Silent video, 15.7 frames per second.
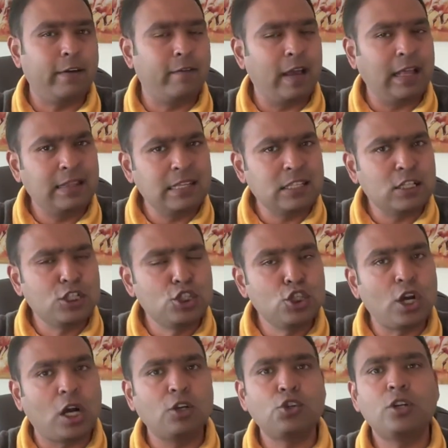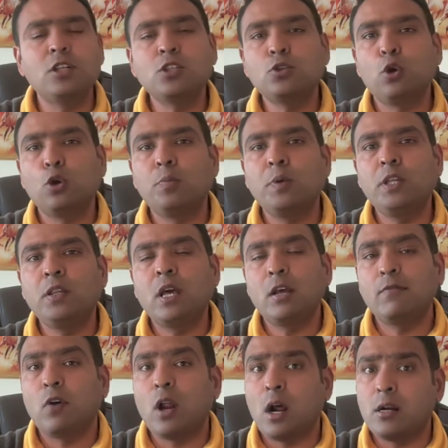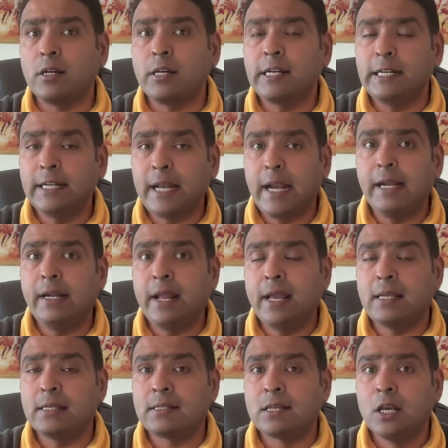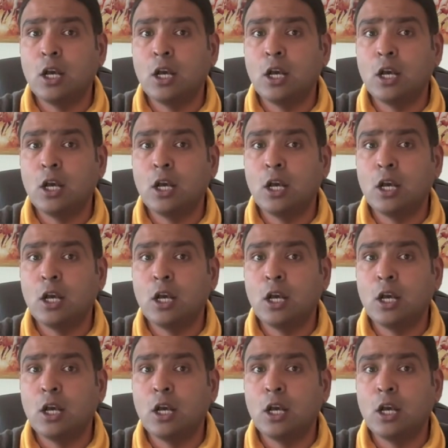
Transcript: And this conjunction is going to be there for 110 days.